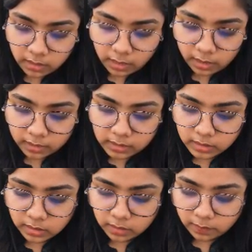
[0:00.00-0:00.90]

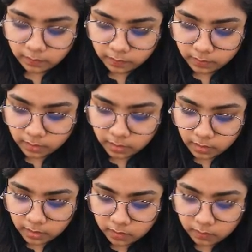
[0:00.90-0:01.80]
and
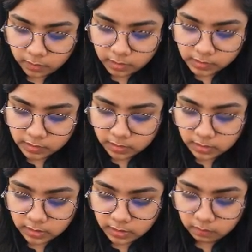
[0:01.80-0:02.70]
plus
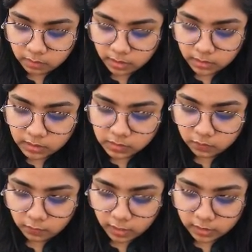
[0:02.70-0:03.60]
T minus
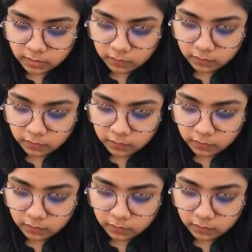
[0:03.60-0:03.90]
5